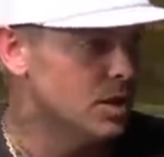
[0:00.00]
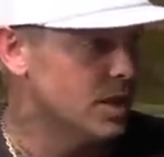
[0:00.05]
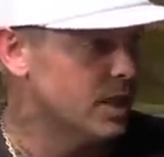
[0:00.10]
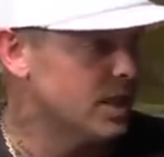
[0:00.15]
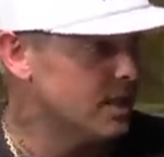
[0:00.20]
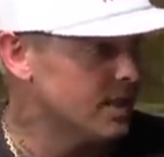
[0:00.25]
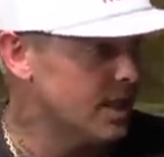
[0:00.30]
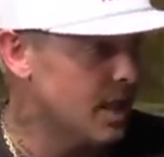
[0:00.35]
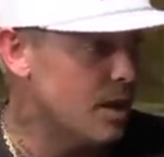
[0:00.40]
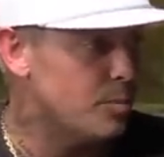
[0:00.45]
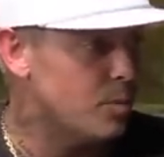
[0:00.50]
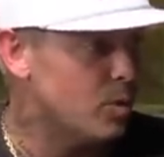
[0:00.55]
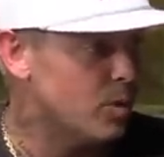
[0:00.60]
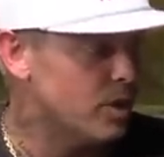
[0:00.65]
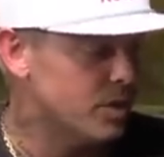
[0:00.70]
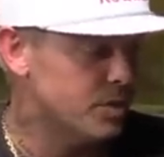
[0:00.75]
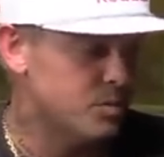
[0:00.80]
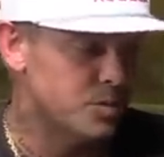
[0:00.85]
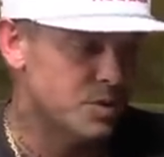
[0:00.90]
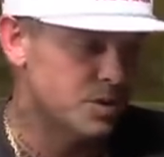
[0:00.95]
Like at that
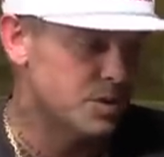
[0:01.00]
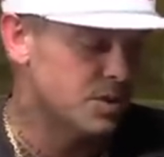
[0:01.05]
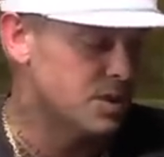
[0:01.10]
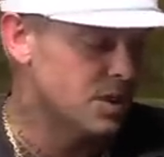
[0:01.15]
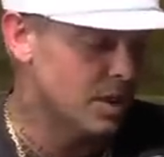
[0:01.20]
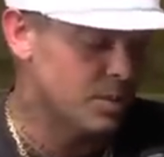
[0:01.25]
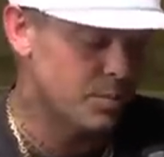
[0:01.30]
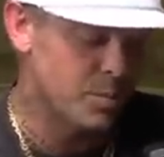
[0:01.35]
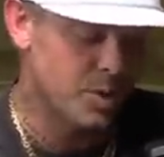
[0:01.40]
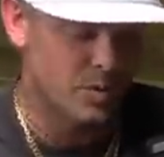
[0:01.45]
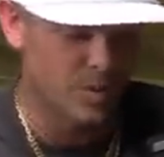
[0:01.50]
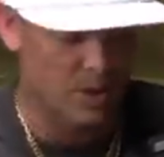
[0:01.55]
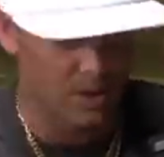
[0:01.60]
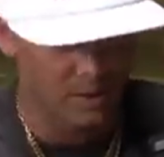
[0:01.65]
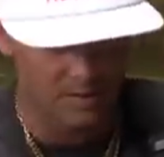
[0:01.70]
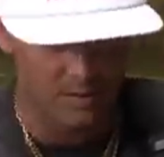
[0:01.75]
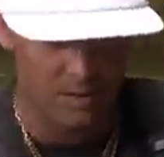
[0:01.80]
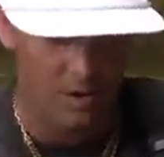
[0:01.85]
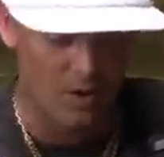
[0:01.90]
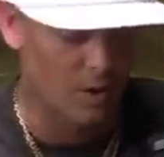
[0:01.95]
point it was just like P
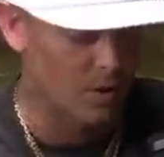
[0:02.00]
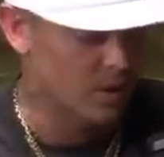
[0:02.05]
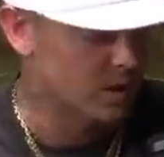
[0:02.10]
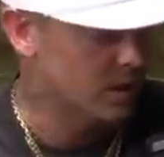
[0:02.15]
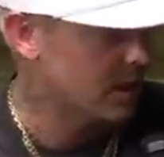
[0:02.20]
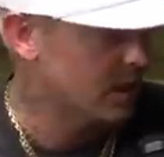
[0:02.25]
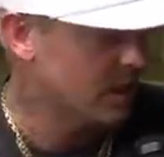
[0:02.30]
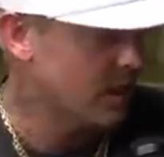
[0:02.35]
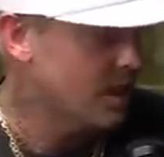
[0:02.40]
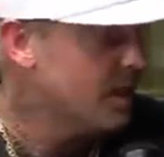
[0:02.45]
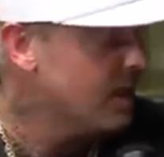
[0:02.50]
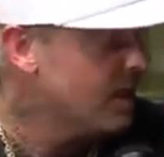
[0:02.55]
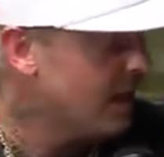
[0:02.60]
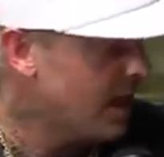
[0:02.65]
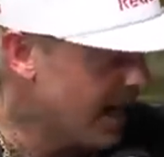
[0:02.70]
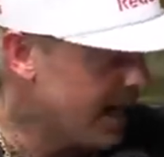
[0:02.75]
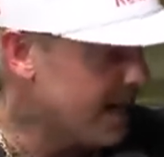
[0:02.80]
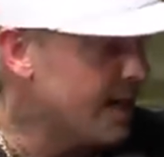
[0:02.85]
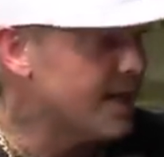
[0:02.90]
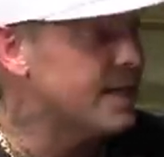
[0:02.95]
Rod's going like
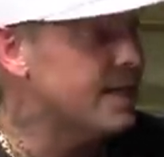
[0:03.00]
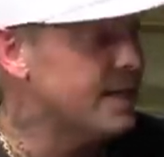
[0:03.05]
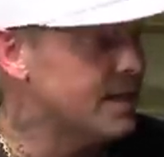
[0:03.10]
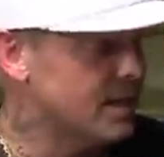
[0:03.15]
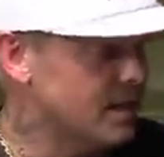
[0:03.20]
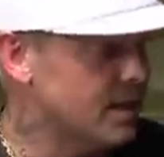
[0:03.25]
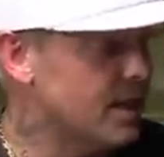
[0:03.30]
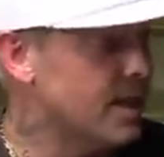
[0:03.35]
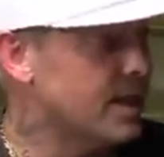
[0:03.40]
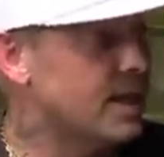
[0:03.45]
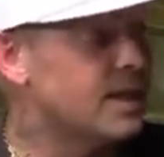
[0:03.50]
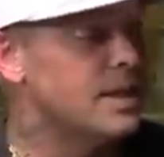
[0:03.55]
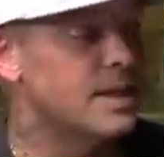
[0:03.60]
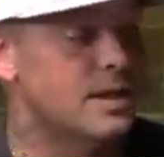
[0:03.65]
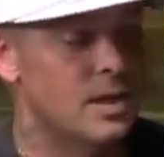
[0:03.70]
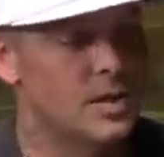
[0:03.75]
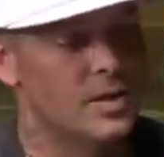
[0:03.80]
I gotta get I gotta get on